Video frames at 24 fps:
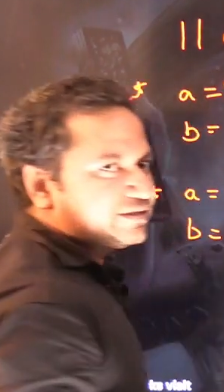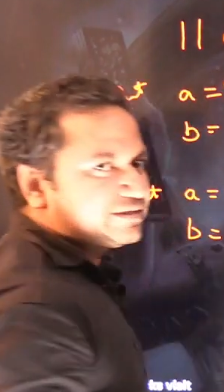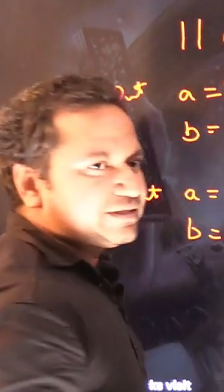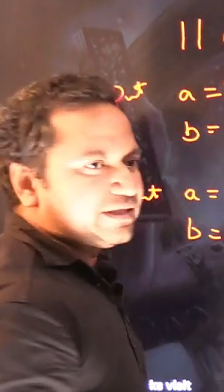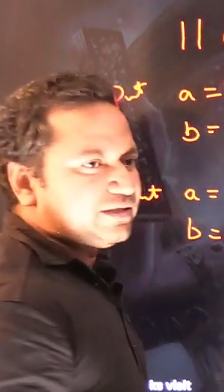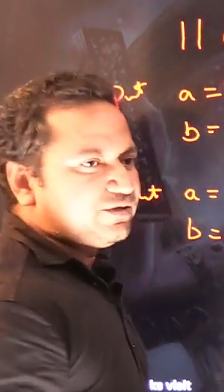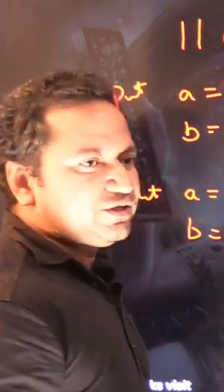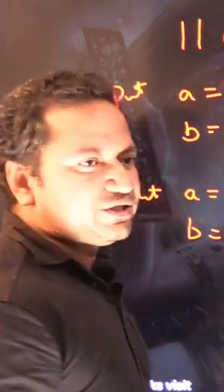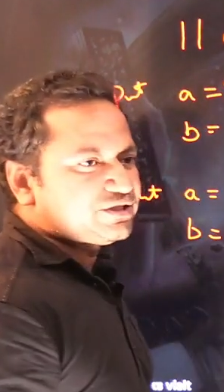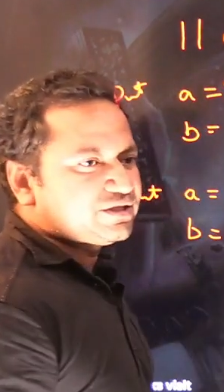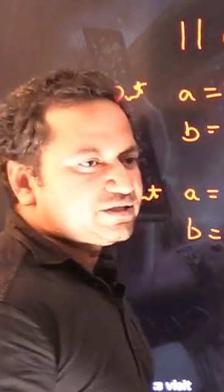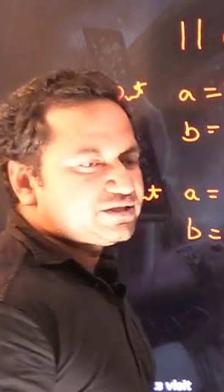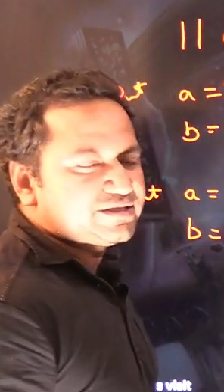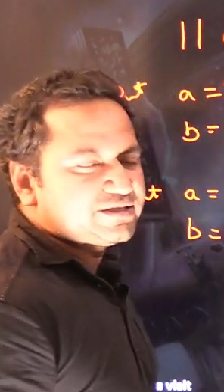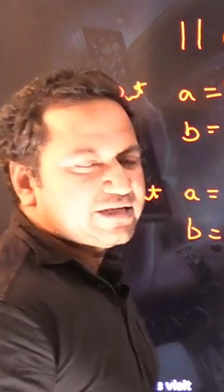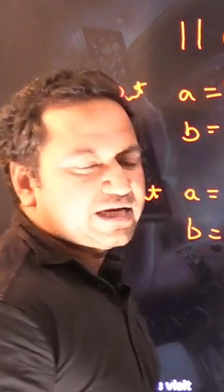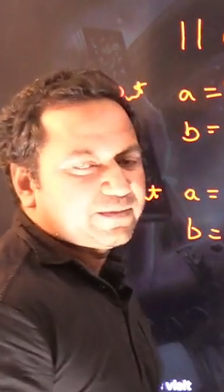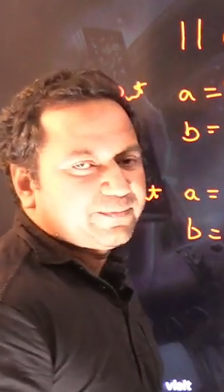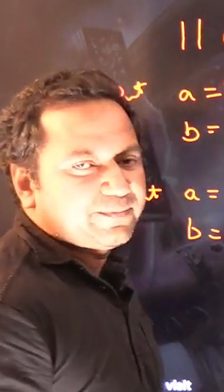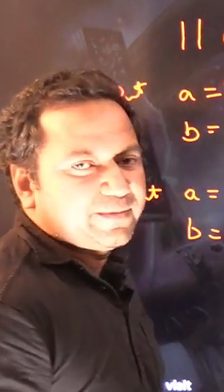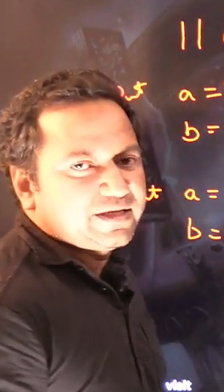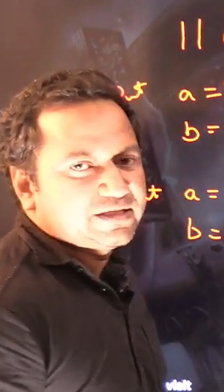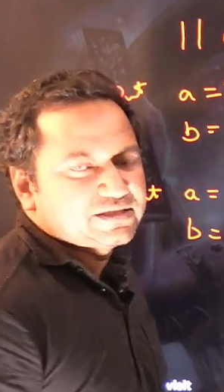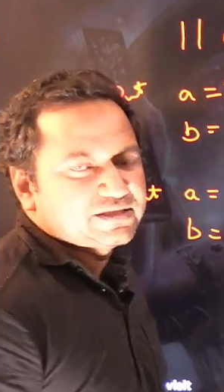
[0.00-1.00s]
solutions,
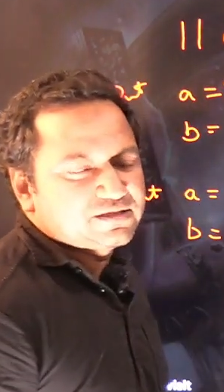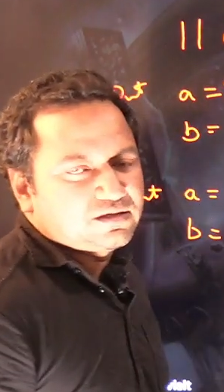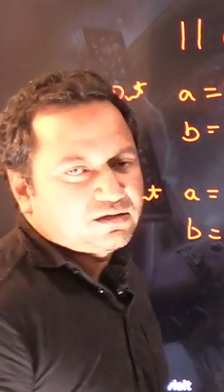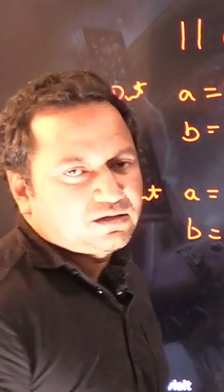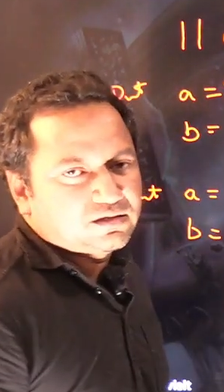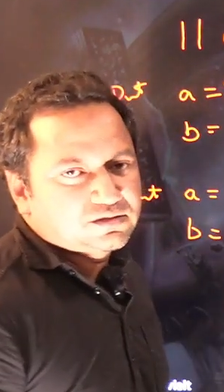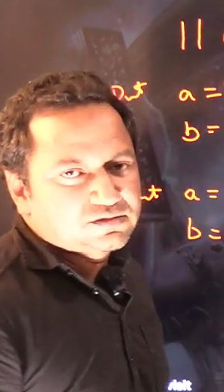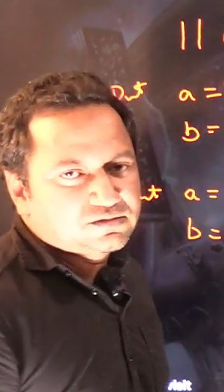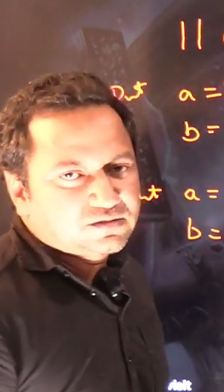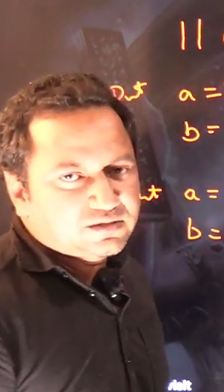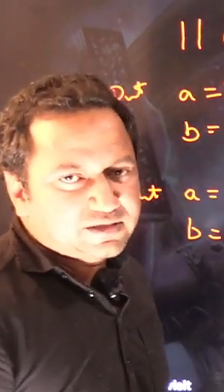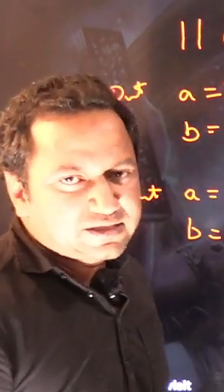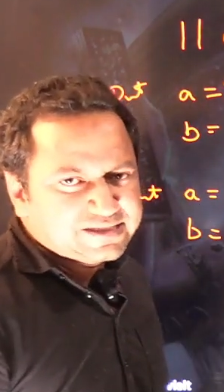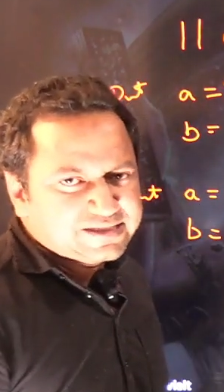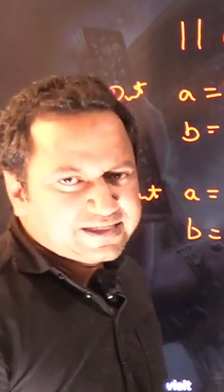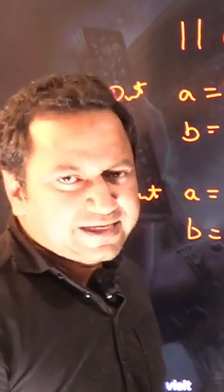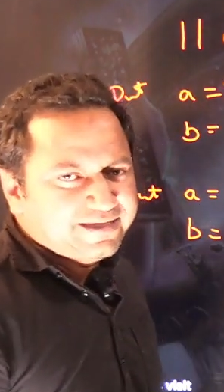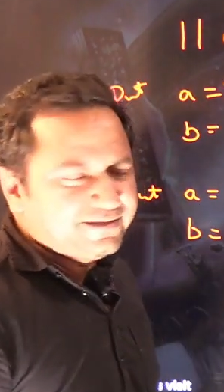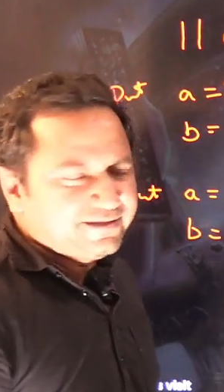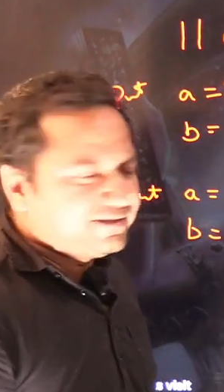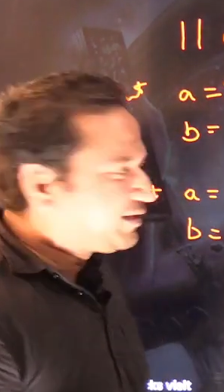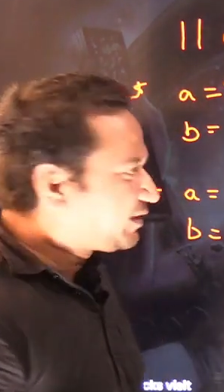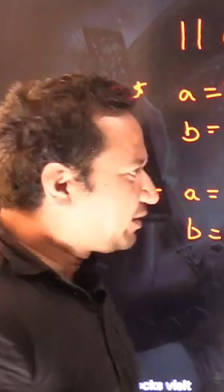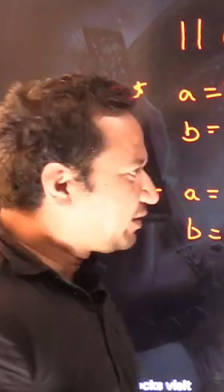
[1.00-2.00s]
that means the answer is
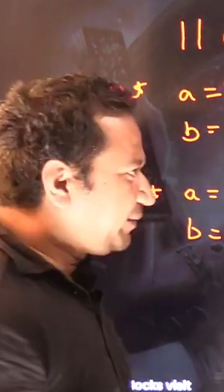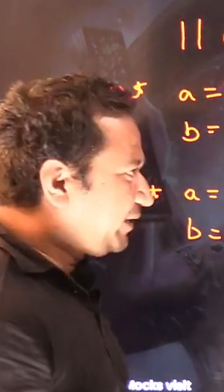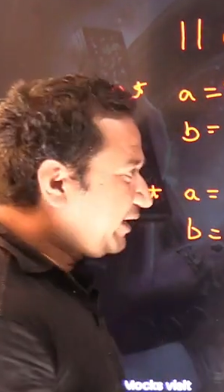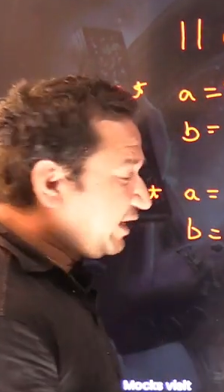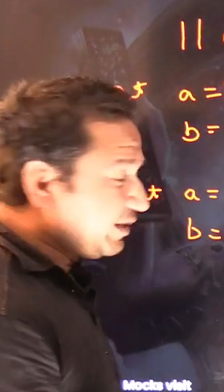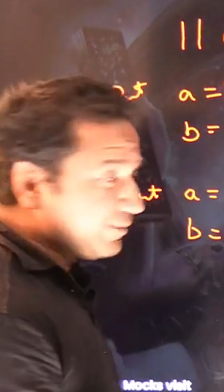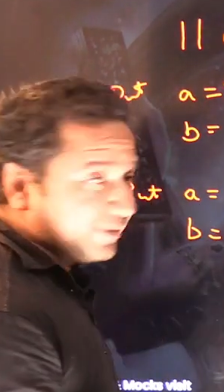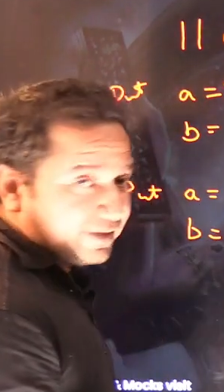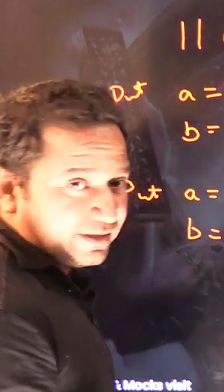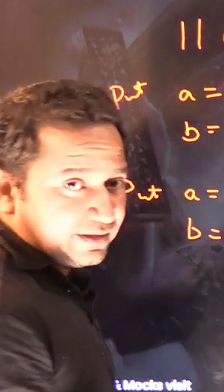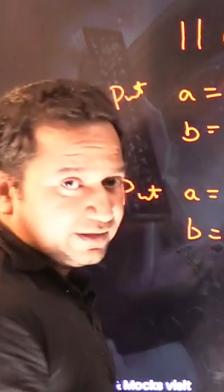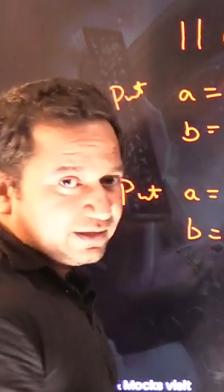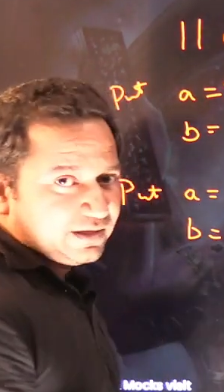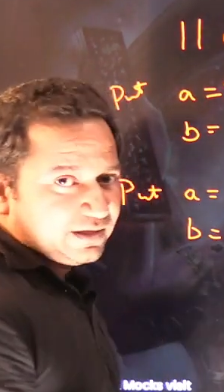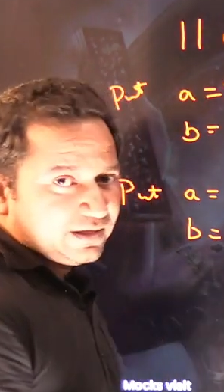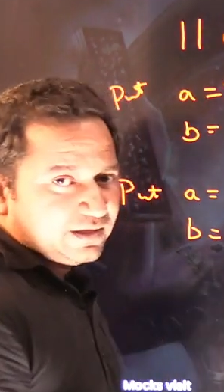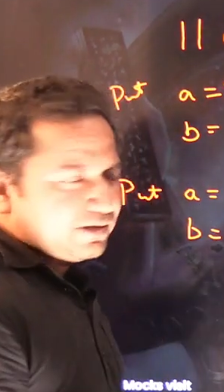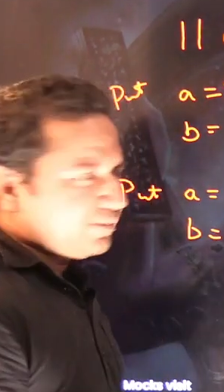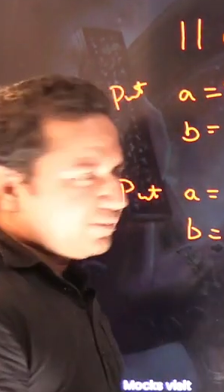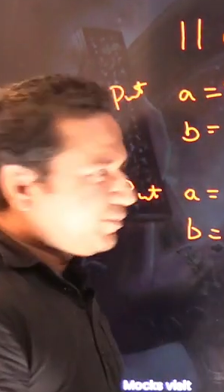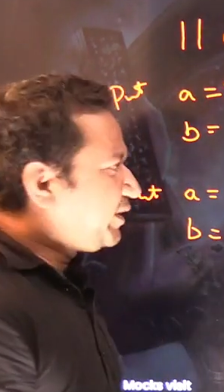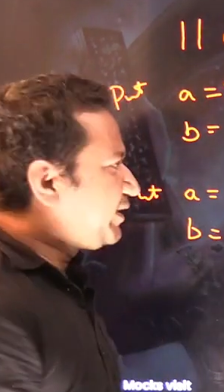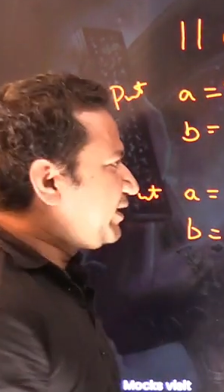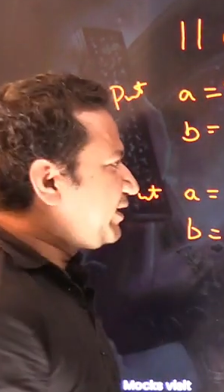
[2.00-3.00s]
indeterminable.
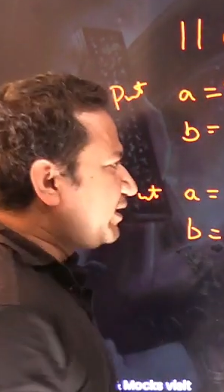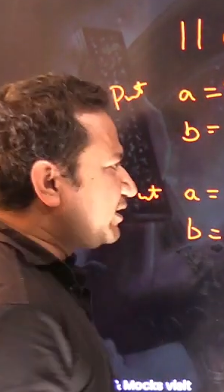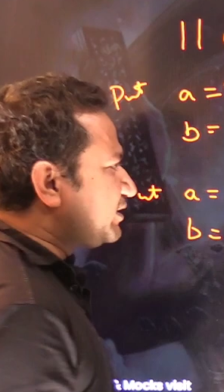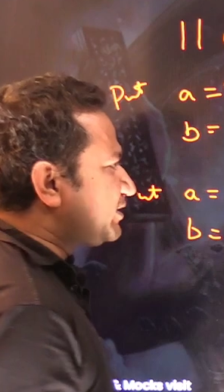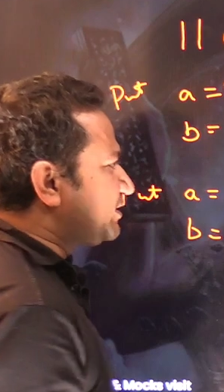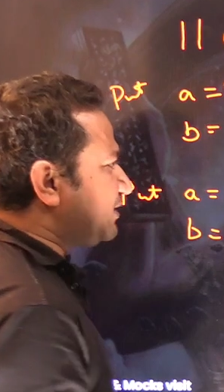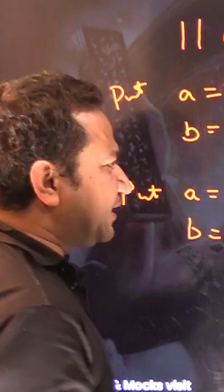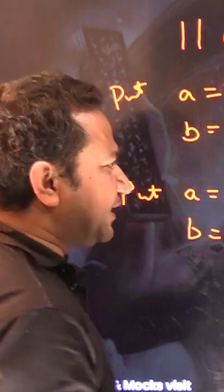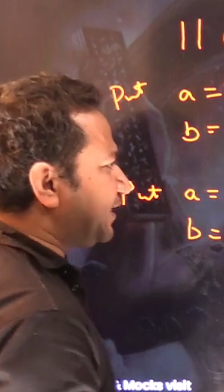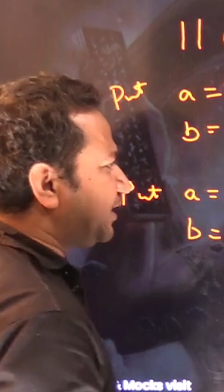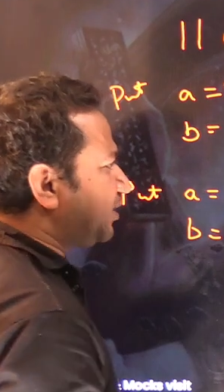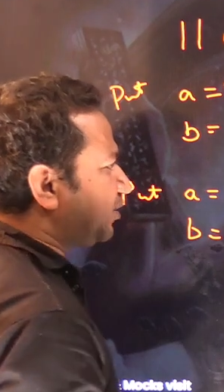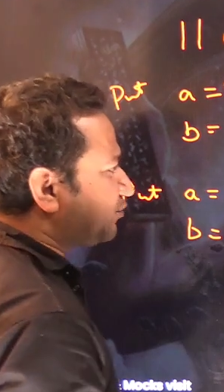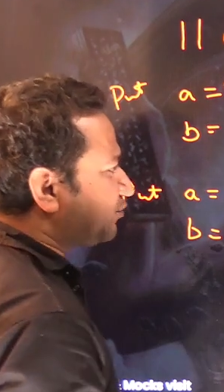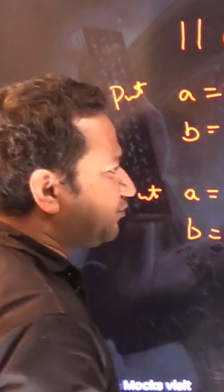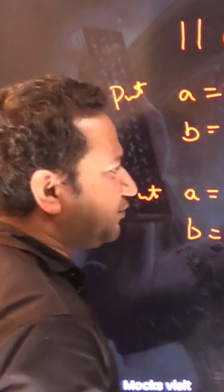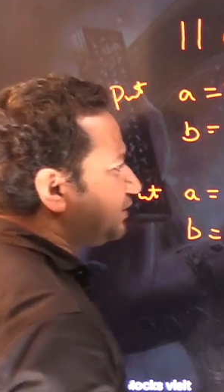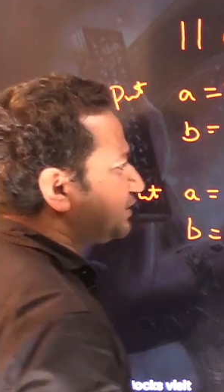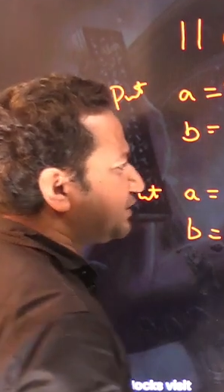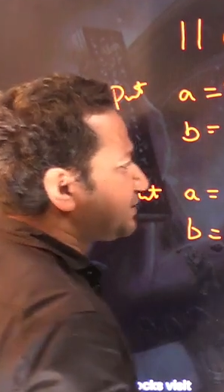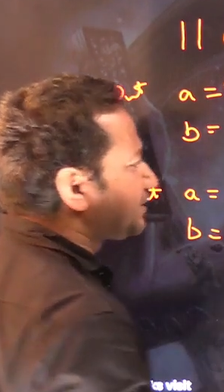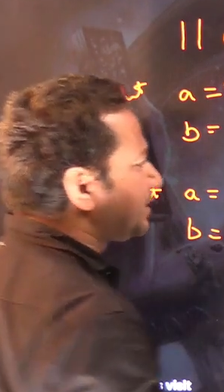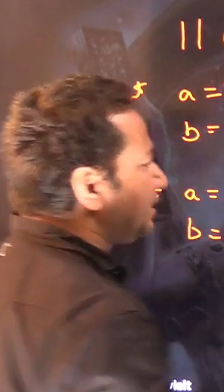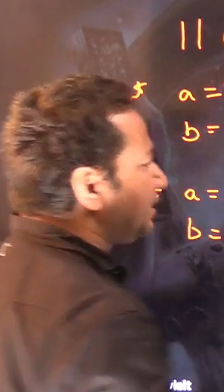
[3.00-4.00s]
But let us check it out first.